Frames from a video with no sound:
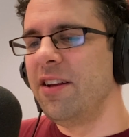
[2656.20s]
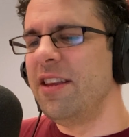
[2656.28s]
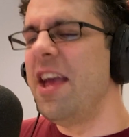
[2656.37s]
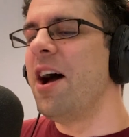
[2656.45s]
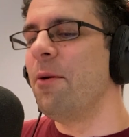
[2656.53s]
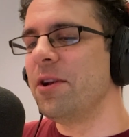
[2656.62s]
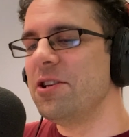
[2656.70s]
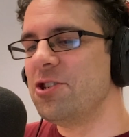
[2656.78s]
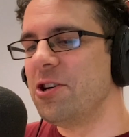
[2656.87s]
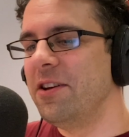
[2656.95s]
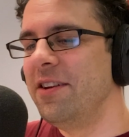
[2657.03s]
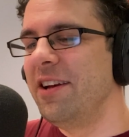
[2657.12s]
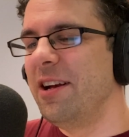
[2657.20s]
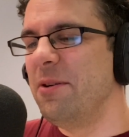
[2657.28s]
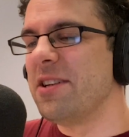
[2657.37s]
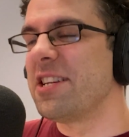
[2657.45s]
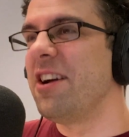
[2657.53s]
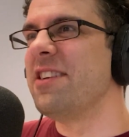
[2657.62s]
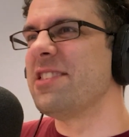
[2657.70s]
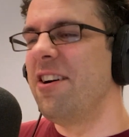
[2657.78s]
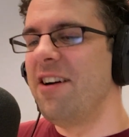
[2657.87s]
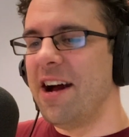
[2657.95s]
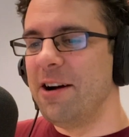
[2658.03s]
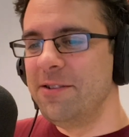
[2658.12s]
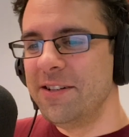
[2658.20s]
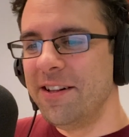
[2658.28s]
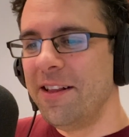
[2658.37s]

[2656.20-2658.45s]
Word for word: Yeah, I wanted John. Well, it's cut his heart out.